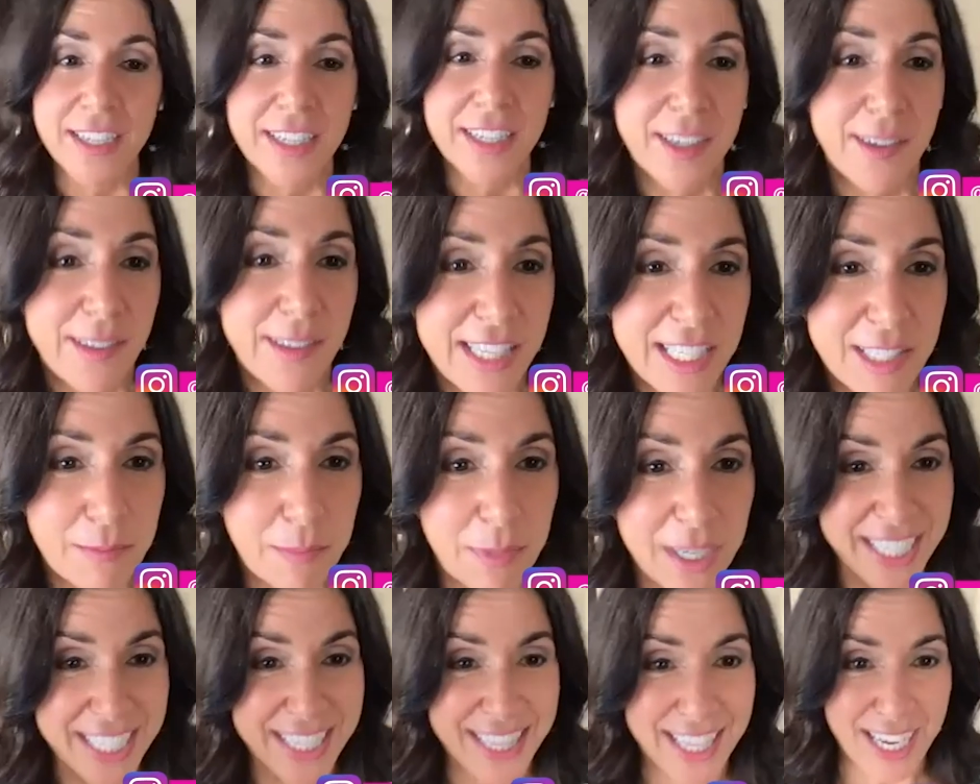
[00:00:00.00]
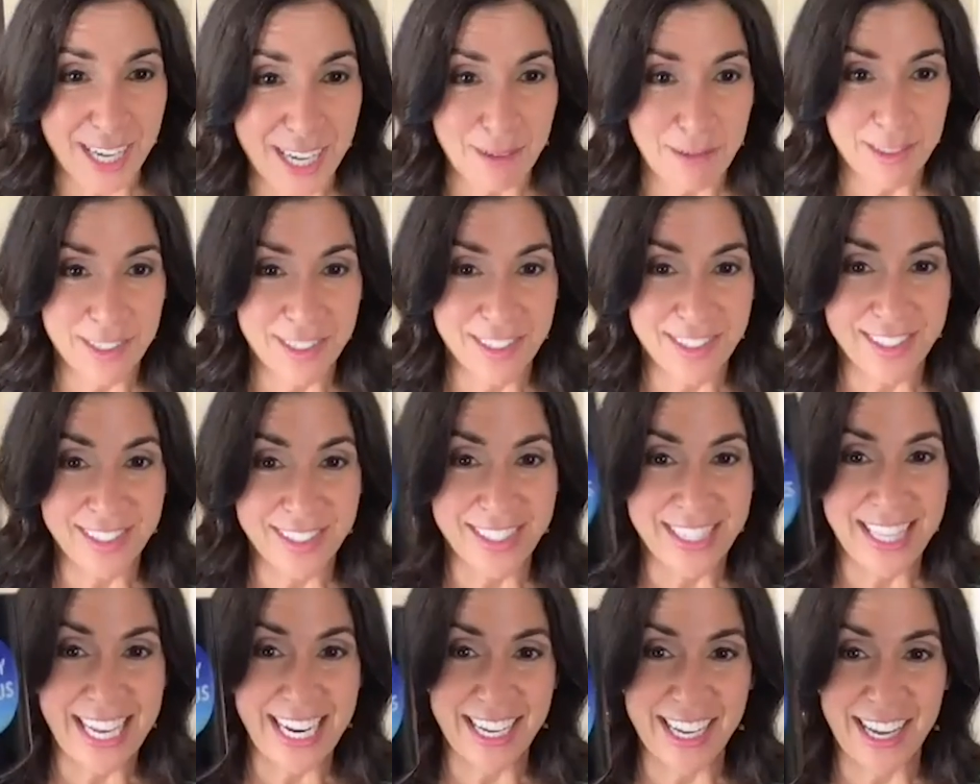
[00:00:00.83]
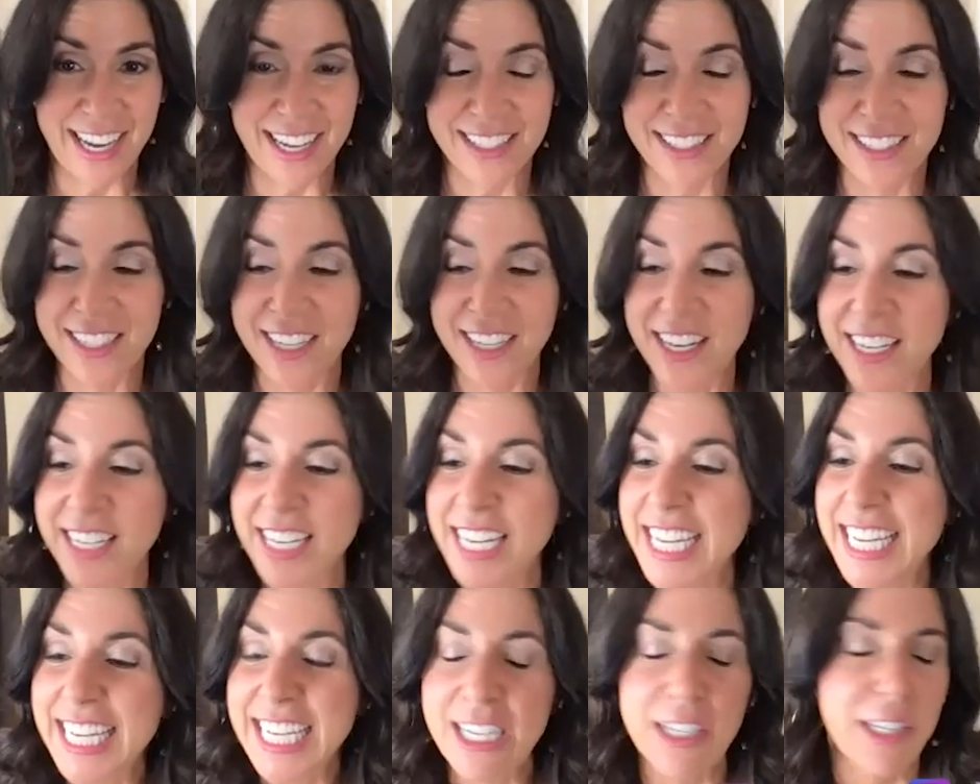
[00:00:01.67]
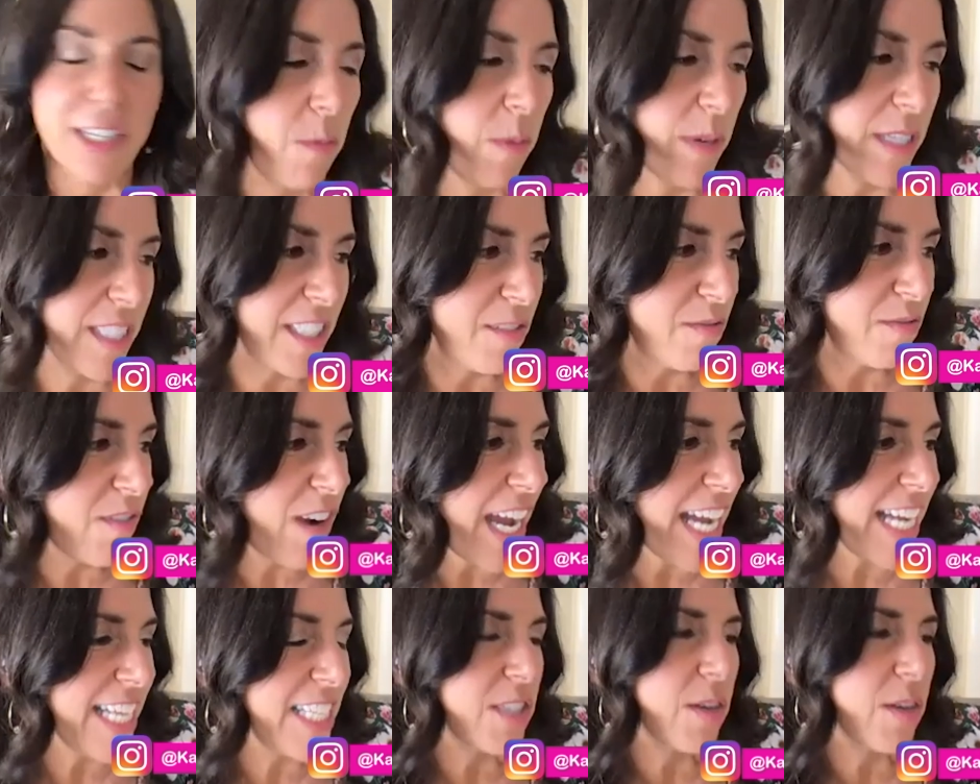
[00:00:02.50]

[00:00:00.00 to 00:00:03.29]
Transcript: you know, this mug that I was that I got done. It like wasn't right.